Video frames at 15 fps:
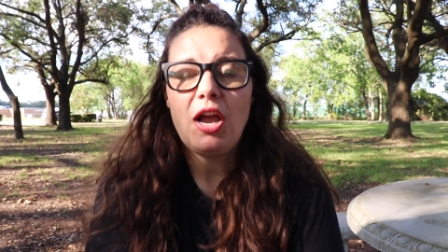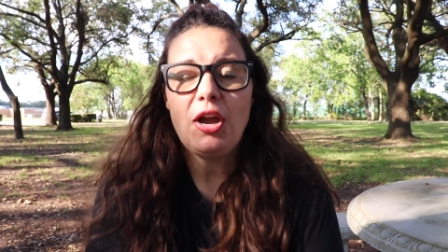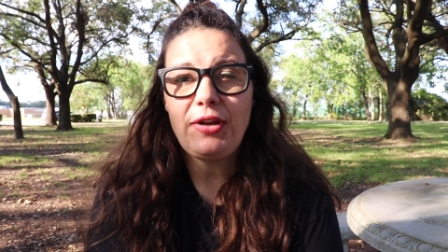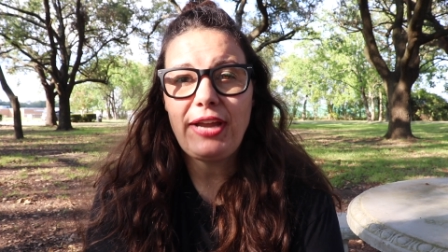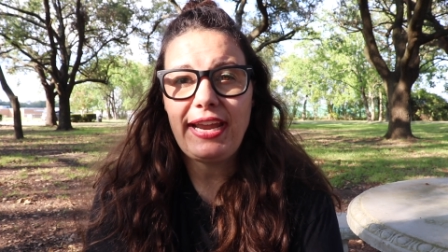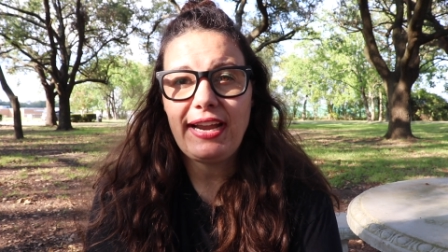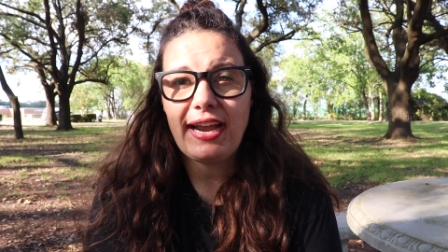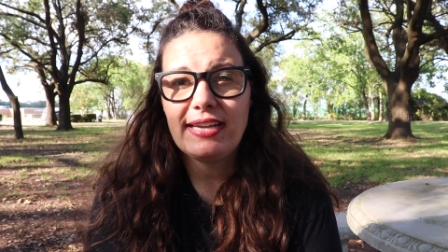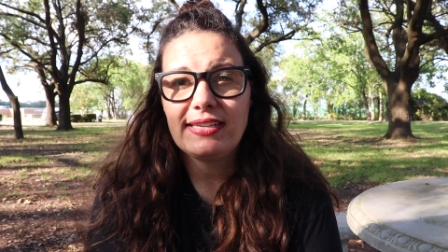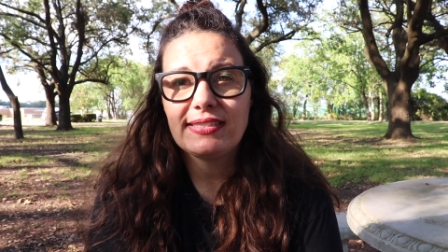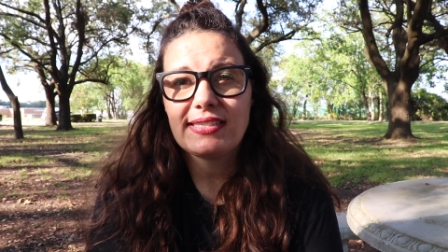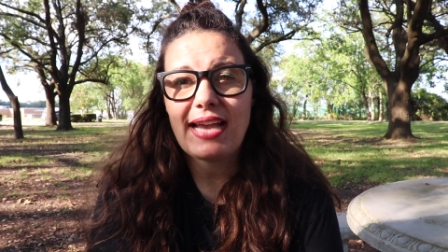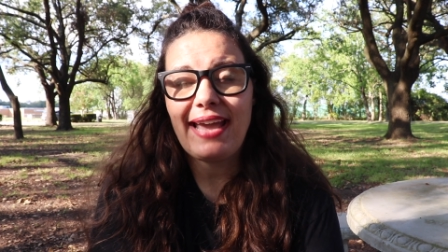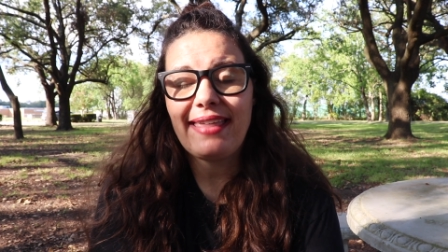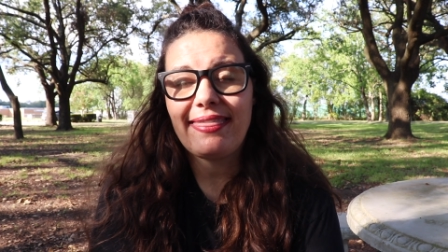Okay
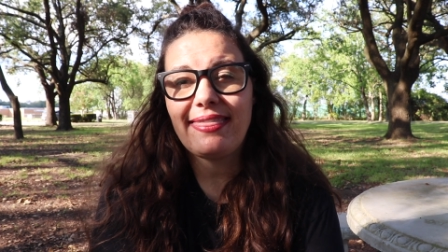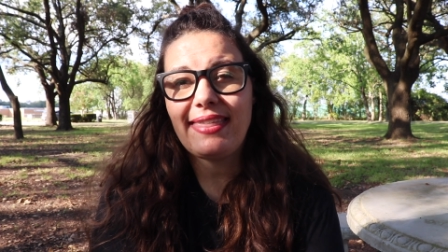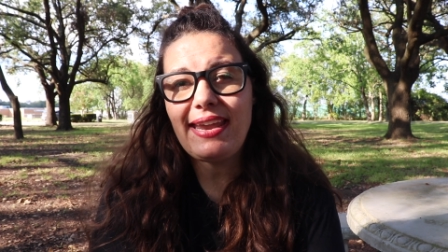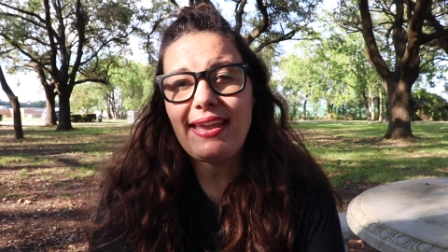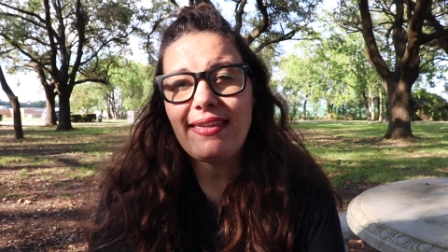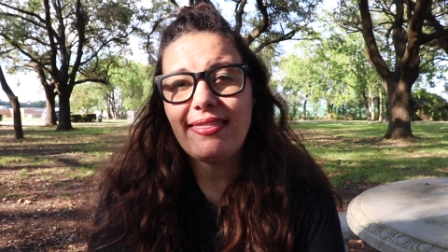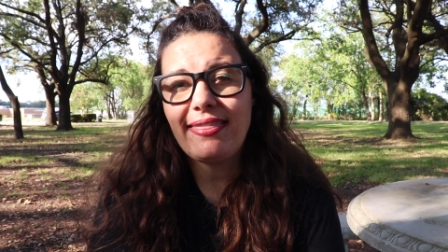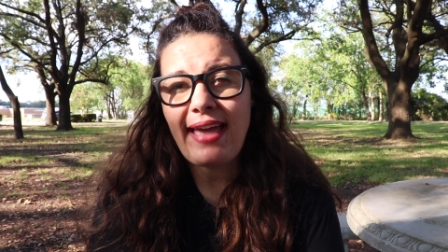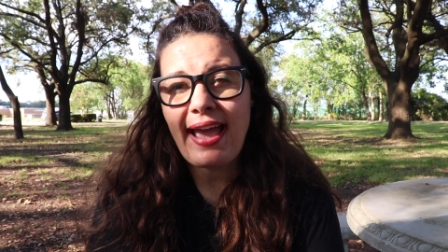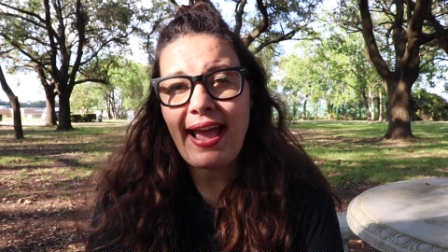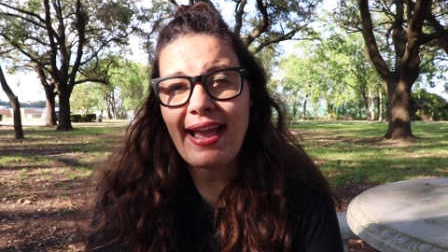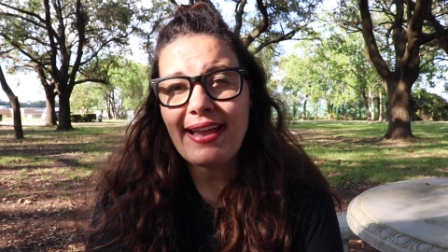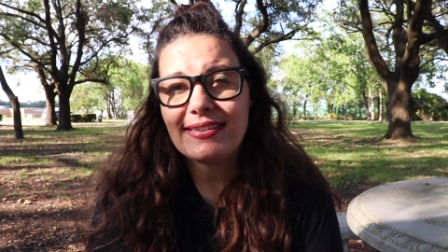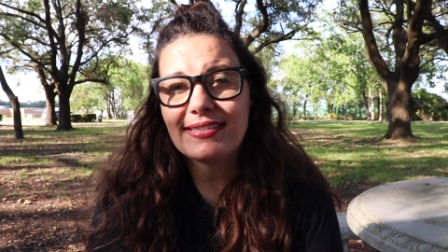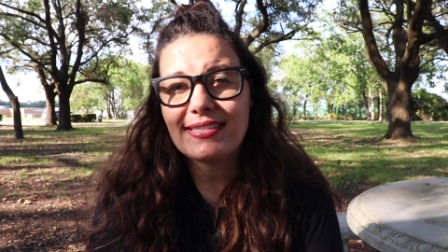guys, I think
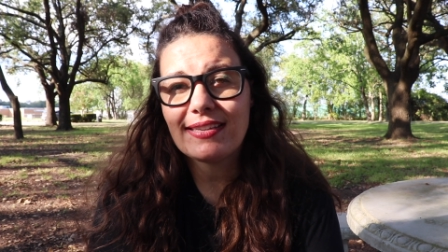that